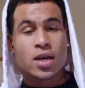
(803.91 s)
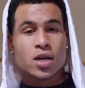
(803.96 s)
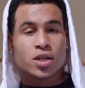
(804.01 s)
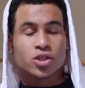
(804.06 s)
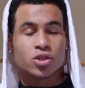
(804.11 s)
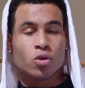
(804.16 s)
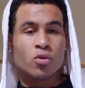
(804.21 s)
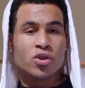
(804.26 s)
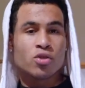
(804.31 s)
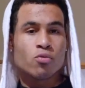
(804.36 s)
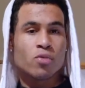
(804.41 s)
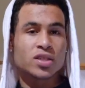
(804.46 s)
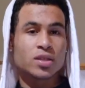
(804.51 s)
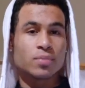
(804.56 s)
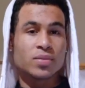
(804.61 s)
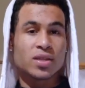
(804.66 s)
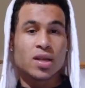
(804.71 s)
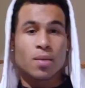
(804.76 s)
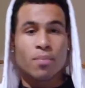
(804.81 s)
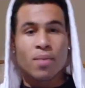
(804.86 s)
So when you want
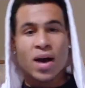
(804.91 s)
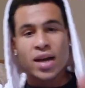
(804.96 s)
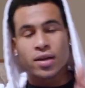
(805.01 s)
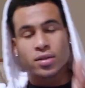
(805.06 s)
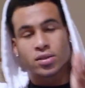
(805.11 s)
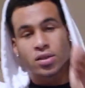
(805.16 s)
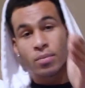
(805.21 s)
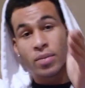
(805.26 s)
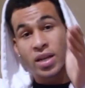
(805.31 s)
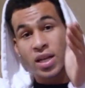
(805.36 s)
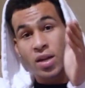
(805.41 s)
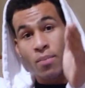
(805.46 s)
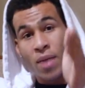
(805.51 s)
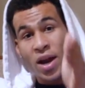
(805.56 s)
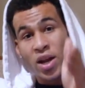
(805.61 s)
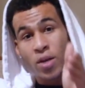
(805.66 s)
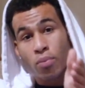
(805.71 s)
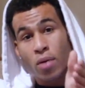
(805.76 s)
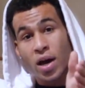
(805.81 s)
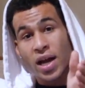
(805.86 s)
somebody to buy
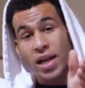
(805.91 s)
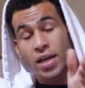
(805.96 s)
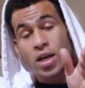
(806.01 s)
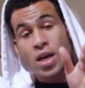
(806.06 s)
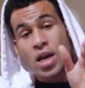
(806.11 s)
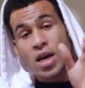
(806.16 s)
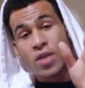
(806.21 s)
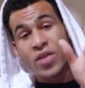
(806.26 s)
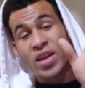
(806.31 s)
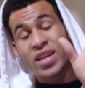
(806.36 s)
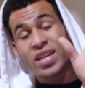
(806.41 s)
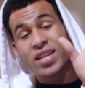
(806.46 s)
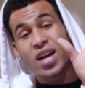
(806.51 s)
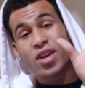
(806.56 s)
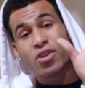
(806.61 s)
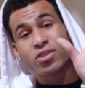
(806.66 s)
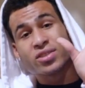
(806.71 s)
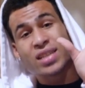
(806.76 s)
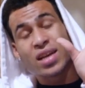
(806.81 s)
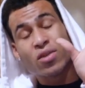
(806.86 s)
your product, they need to
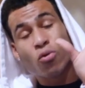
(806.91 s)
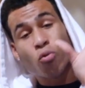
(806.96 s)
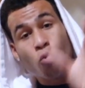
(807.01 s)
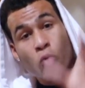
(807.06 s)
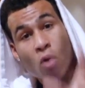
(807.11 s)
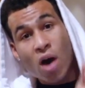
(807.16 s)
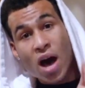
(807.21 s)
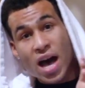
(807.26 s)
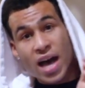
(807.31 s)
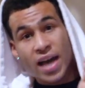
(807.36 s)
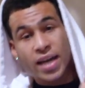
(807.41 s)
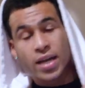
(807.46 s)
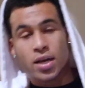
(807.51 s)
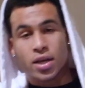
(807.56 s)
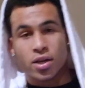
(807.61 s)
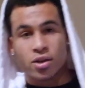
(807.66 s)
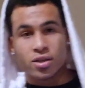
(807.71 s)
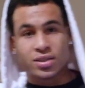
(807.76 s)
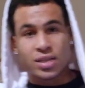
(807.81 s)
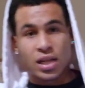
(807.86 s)
understand why
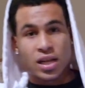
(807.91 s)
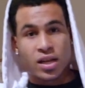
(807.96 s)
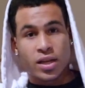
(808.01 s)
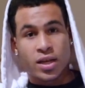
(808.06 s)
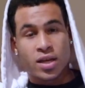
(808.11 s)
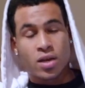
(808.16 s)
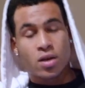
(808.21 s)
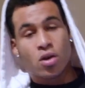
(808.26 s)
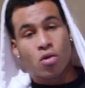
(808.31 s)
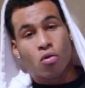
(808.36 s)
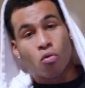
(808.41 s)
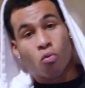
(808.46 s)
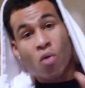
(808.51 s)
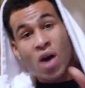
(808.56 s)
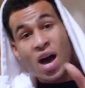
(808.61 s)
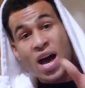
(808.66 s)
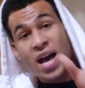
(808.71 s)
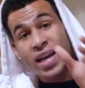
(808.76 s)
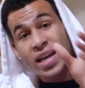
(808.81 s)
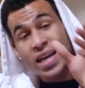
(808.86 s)
you're selling it,
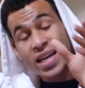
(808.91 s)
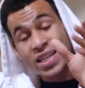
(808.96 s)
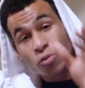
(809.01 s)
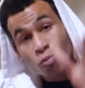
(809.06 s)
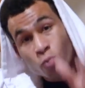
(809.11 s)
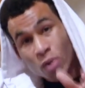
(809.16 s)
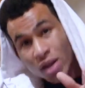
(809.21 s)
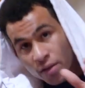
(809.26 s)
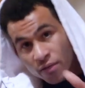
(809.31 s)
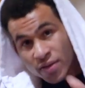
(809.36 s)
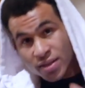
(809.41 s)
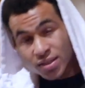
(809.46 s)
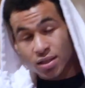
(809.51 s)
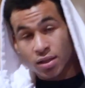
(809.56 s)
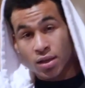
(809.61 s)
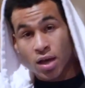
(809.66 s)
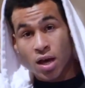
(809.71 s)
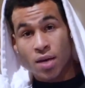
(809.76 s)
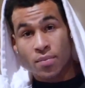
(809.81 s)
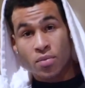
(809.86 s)
why it's relevant to
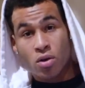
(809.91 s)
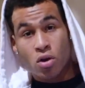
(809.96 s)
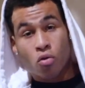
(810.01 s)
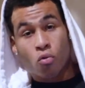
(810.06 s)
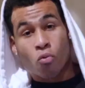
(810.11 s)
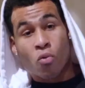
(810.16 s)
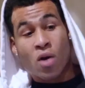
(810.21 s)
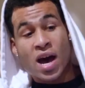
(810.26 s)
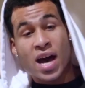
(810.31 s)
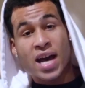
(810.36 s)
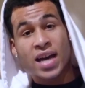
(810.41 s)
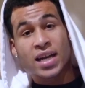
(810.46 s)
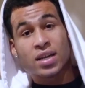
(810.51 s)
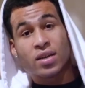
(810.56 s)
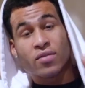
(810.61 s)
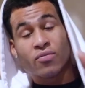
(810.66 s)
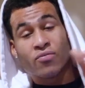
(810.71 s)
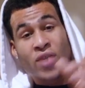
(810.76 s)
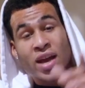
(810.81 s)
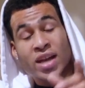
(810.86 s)
them, why
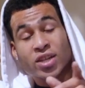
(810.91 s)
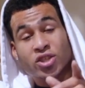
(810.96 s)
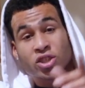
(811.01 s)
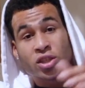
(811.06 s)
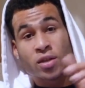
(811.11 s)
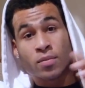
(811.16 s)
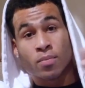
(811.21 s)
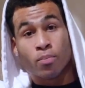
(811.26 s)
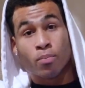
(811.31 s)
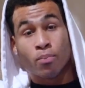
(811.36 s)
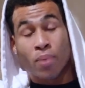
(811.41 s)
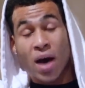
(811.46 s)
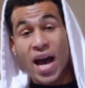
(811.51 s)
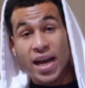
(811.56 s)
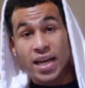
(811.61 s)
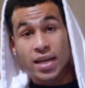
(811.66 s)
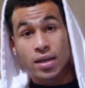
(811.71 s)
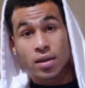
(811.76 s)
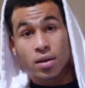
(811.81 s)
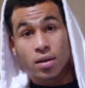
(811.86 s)
they should buy
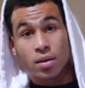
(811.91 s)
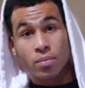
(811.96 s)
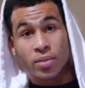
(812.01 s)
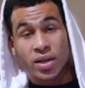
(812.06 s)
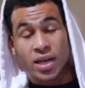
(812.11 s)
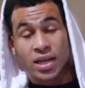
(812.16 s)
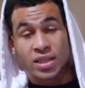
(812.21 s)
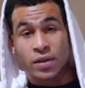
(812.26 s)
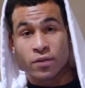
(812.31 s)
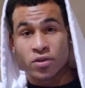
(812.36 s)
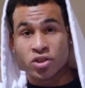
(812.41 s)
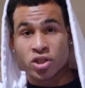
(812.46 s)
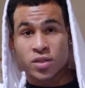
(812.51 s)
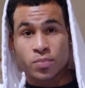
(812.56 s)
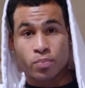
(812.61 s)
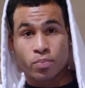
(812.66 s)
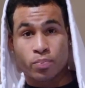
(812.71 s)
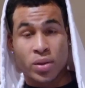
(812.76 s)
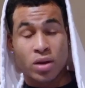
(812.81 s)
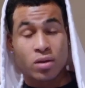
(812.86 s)
it. Because if you're just
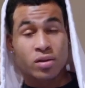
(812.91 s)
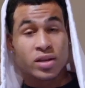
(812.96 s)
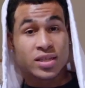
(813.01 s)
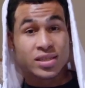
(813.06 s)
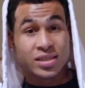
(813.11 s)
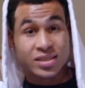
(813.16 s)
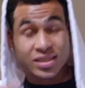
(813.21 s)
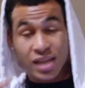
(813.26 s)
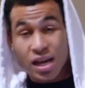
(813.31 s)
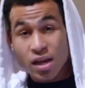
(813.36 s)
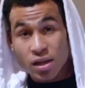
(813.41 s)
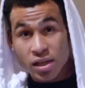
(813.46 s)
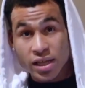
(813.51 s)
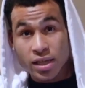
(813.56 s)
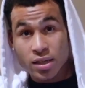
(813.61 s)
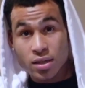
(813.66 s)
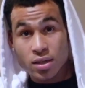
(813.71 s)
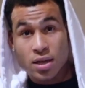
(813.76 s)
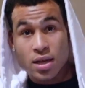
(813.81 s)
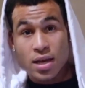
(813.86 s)
purely
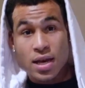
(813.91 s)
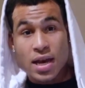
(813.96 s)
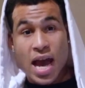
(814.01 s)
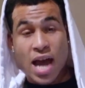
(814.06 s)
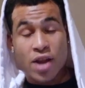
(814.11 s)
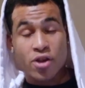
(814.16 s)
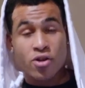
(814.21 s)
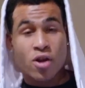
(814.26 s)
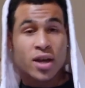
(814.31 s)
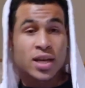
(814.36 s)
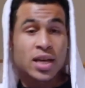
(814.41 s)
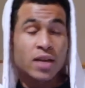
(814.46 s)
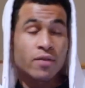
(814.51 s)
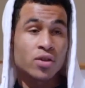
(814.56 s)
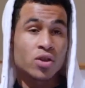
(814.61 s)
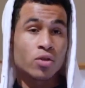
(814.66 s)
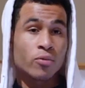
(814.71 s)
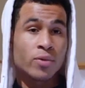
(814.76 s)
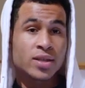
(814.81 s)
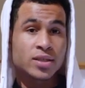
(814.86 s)
selling and you're not giving
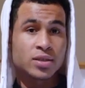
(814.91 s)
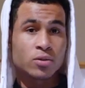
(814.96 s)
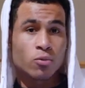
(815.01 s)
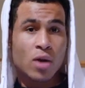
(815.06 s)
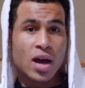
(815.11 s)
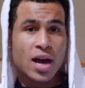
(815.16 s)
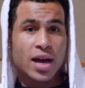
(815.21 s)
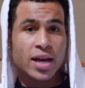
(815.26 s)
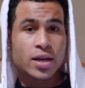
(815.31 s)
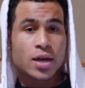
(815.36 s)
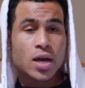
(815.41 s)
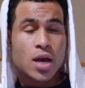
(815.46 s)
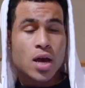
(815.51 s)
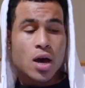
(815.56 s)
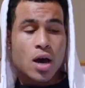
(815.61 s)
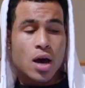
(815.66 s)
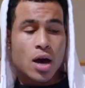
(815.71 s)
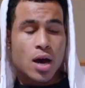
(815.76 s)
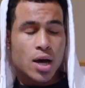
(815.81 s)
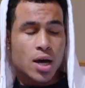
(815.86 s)
the reason why,
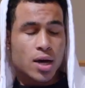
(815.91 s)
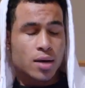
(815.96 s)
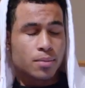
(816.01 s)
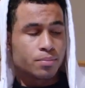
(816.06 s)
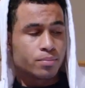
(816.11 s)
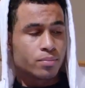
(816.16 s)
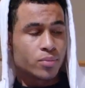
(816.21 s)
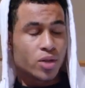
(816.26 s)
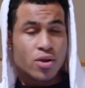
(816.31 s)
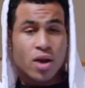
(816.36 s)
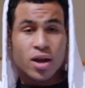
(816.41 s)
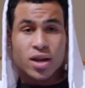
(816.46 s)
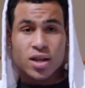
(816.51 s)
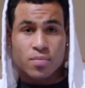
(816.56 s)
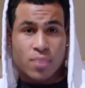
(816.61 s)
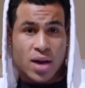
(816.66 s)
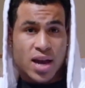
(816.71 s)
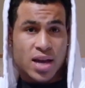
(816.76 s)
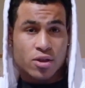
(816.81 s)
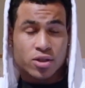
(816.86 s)
they're not going to
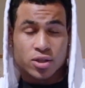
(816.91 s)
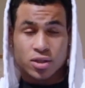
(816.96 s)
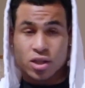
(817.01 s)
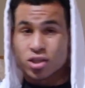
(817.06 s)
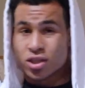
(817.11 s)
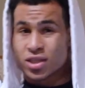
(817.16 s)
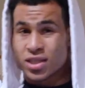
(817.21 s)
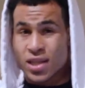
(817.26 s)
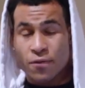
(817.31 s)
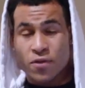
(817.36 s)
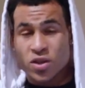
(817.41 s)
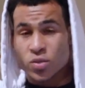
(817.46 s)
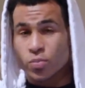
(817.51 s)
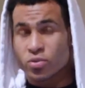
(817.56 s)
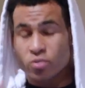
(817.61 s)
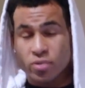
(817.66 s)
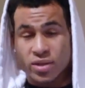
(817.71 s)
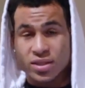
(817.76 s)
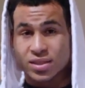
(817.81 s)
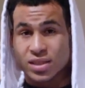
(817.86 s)
buy it. There's a difference
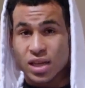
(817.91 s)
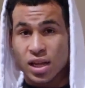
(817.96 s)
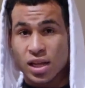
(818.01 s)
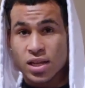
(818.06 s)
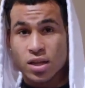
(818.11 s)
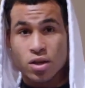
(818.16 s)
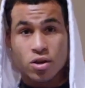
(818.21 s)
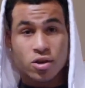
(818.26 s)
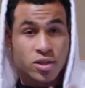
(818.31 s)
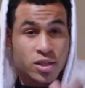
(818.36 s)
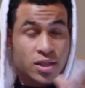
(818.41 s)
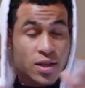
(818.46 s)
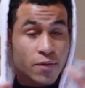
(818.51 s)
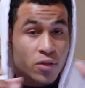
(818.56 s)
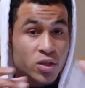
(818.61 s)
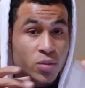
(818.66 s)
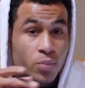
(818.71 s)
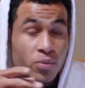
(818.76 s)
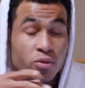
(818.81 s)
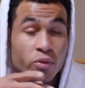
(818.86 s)
between selling and there's a
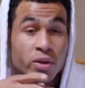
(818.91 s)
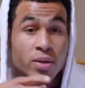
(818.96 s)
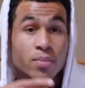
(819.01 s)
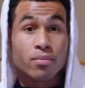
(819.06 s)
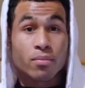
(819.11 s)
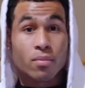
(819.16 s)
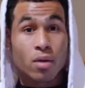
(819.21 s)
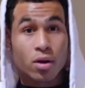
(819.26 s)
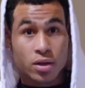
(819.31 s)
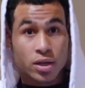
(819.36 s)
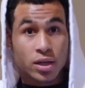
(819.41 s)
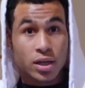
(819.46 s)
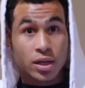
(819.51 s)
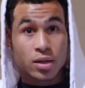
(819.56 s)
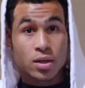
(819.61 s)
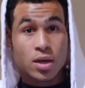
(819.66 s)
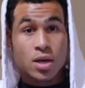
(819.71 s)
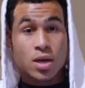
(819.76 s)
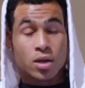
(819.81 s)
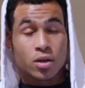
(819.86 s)
difference between marketing,
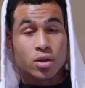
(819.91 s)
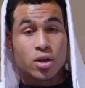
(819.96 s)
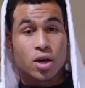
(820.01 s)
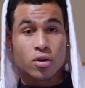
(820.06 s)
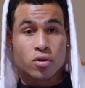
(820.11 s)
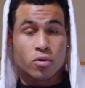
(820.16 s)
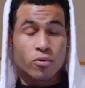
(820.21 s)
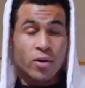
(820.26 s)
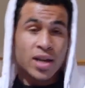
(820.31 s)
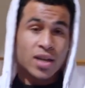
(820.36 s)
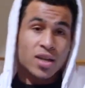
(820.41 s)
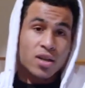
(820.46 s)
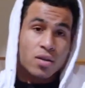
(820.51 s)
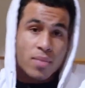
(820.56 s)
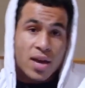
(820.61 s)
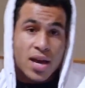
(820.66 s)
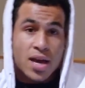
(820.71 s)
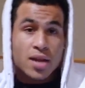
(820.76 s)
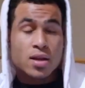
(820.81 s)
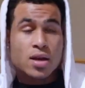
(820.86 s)
creating
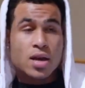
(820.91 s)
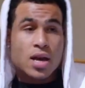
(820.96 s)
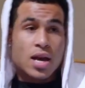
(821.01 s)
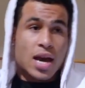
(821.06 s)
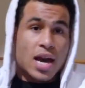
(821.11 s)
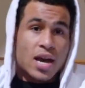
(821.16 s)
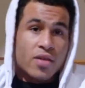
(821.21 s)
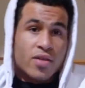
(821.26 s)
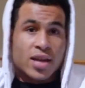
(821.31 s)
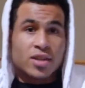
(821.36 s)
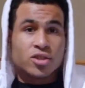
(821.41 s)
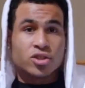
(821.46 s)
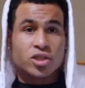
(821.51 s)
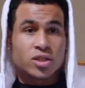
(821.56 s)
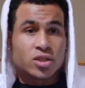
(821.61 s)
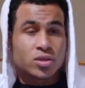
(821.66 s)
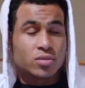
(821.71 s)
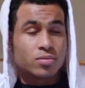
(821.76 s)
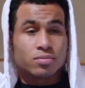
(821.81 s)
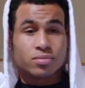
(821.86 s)
demand and then
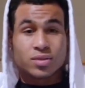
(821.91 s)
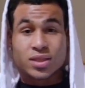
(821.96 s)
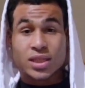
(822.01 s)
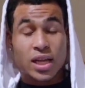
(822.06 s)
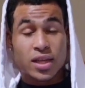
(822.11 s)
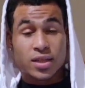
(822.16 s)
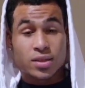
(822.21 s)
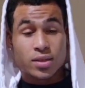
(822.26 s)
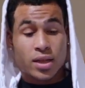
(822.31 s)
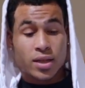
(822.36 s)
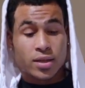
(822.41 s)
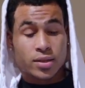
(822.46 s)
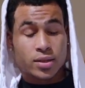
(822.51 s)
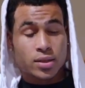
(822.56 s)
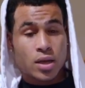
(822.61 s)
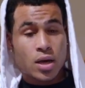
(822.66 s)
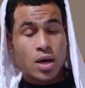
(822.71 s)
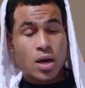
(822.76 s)
just selling things.